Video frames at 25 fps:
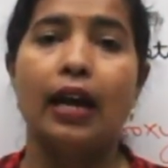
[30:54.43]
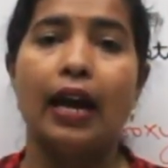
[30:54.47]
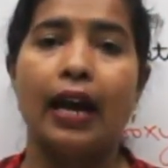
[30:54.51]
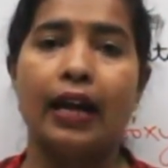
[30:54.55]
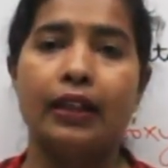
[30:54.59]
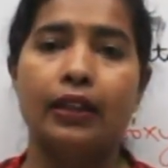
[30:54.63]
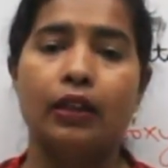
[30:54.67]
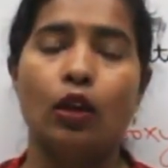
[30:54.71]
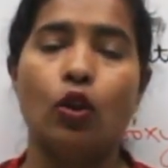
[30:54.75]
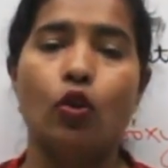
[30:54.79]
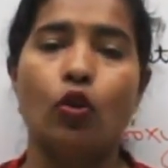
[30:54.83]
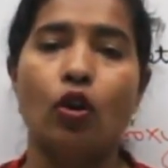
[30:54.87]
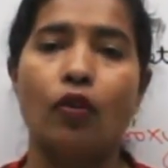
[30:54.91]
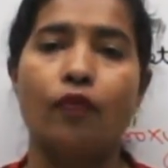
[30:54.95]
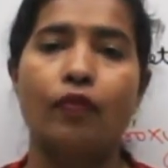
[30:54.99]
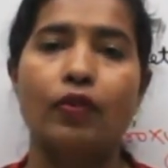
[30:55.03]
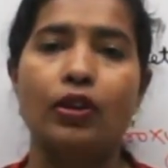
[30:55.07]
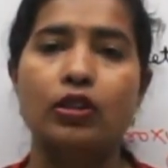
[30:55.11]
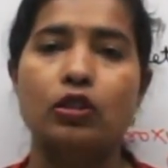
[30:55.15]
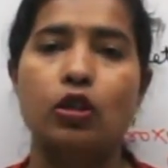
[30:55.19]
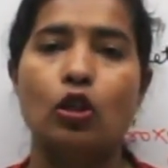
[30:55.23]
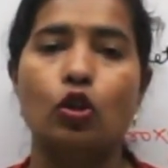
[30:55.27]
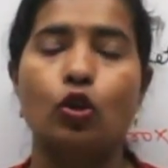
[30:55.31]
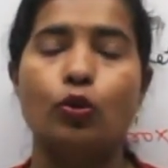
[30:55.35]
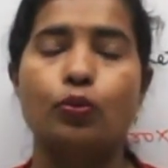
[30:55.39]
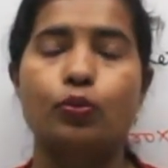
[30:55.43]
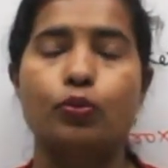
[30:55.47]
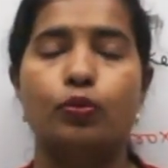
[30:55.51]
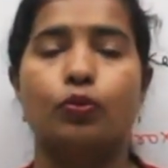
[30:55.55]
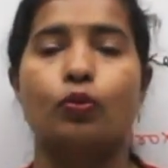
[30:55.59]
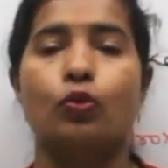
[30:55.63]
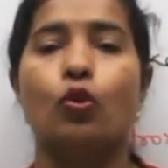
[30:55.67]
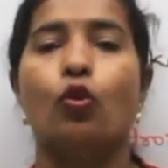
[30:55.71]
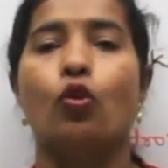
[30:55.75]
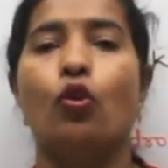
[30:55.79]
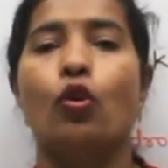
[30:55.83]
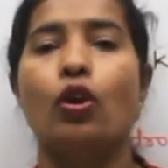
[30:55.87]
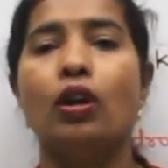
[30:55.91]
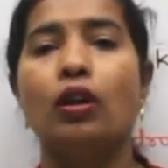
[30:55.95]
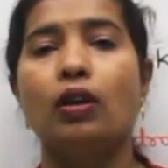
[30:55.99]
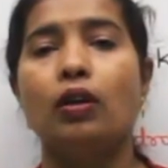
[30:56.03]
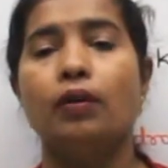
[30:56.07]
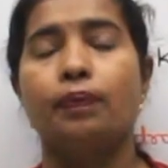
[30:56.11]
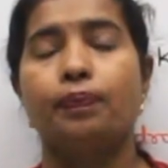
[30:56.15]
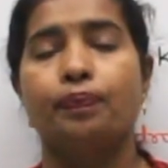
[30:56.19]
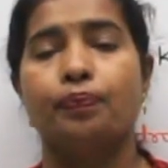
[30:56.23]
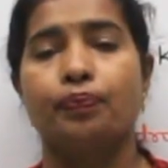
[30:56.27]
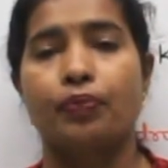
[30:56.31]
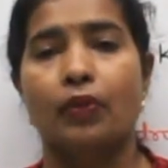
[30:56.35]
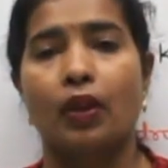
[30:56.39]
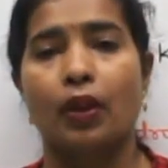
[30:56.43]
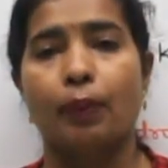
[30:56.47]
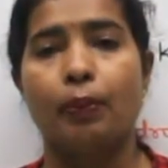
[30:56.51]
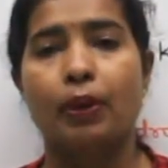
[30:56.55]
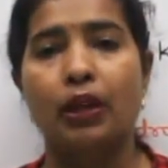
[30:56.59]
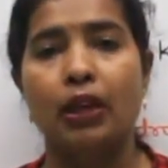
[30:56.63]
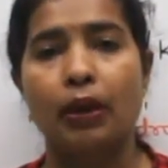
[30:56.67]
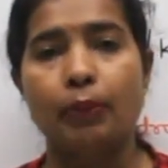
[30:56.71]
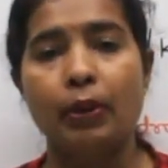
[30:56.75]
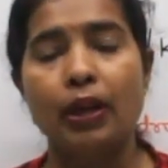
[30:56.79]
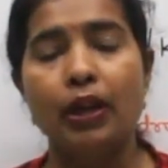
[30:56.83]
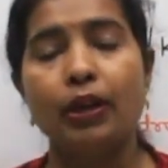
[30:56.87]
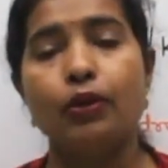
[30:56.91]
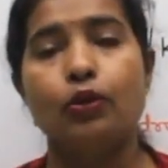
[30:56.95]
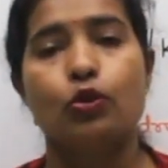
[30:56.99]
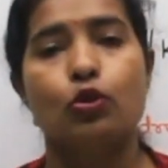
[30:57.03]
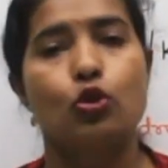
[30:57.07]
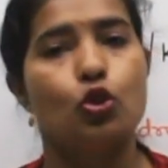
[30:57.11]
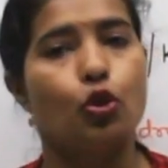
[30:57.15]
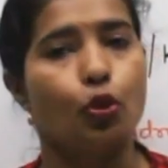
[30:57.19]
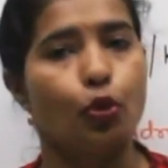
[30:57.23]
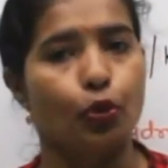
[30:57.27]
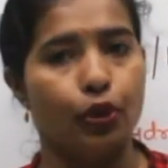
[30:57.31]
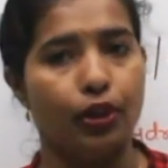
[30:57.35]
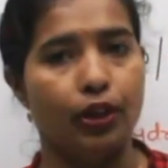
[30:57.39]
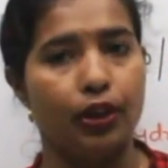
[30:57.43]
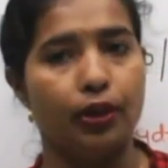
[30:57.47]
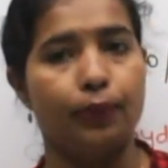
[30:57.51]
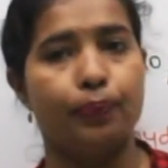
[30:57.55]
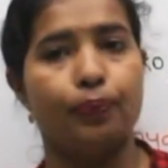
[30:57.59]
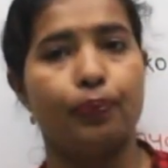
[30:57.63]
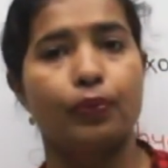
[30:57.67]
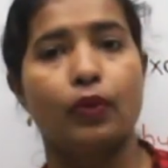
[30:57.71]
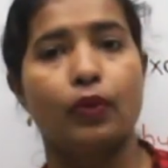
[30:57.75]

and the lower functional groups go on becoming junior.